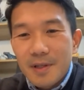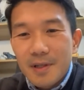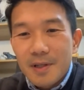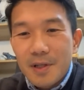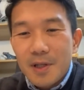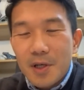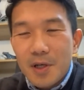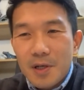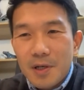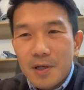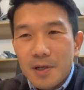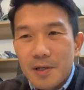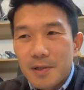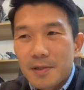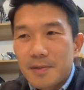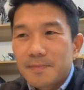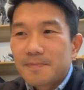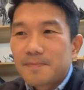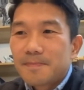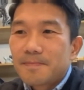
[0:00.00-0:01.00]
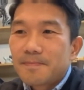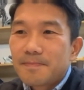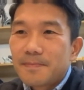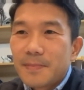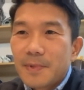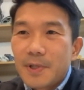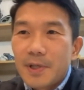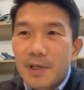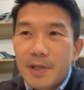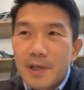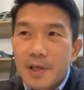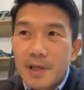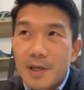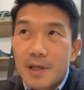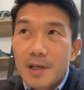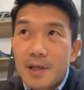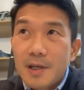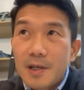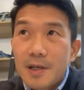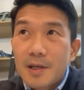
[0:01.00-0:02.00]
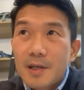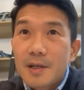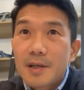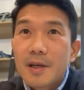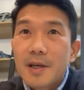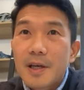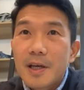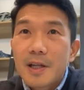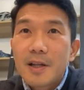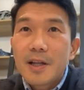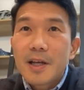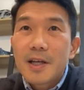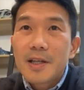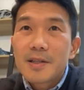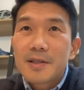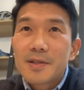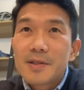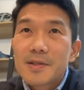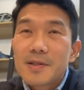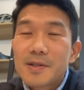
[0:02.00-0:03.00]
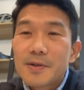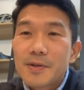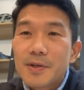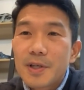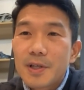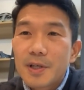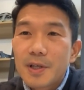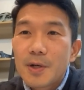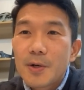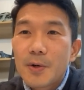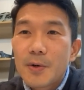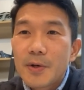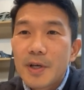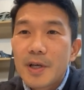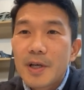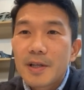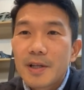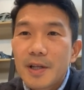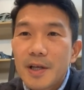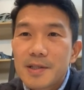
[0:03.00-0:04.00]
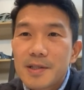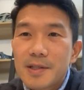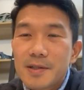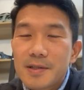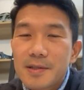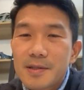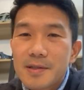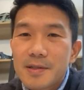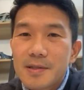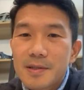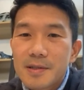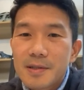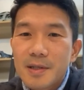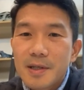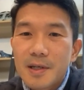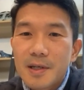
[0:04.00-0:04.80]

The airline industry in Korea, they just